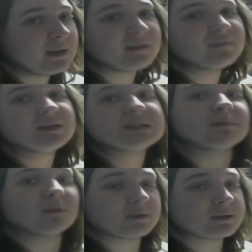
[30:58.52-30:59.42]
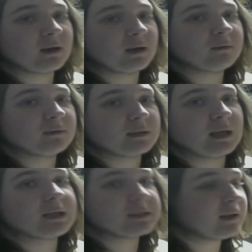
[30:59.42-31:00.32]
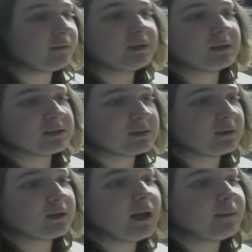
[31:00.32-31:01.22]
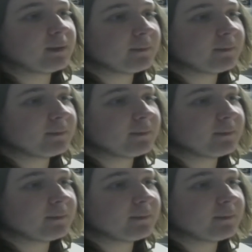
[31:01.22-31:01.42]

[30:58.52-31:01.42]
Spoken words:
invisible so that stuff doesn't start to happen.